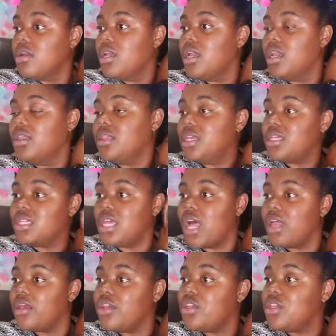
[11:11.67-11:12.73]
And this style
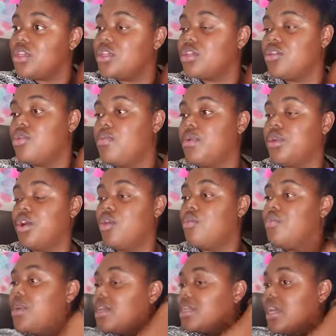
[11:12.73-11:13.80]
is super dope
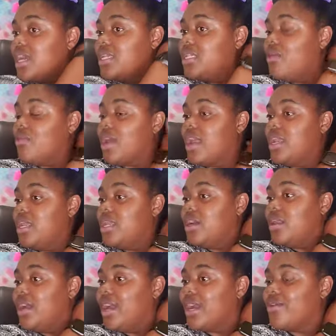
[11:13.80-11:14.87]
because, like I said, without any
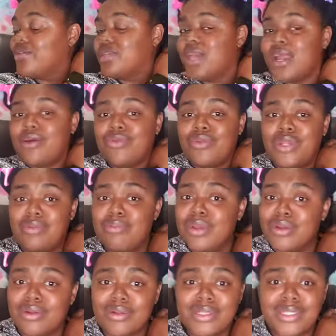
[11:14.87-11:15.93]
accuracy, I don't need
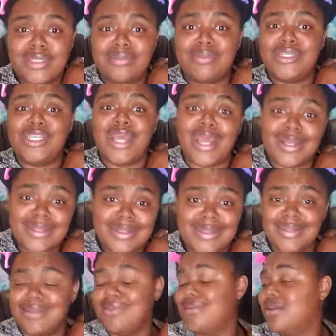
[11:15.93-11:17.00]
mirrors and checks
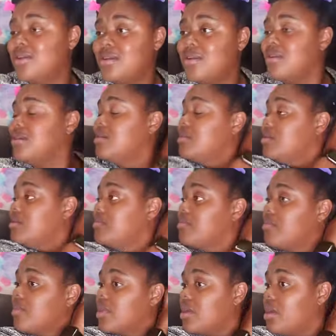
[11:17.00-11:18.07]
and
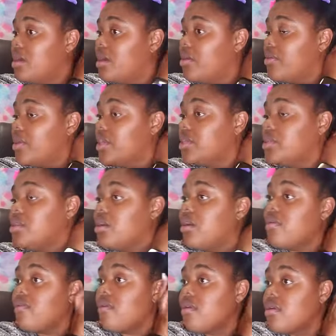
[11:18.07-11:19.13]
all that stuff.